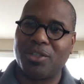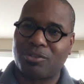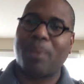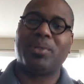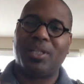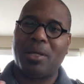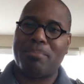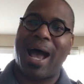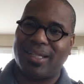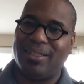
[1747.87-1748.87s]
uh, troubled in their
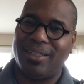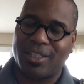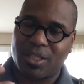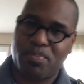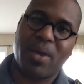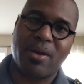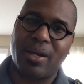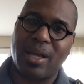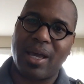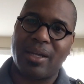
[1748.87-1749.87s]
mind and in their
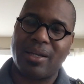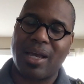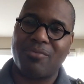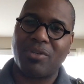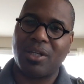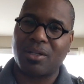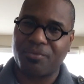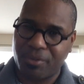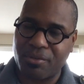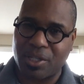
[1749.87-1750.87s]
spirit and and really
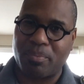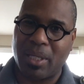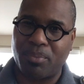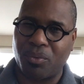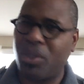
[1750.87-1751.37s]
confusing people.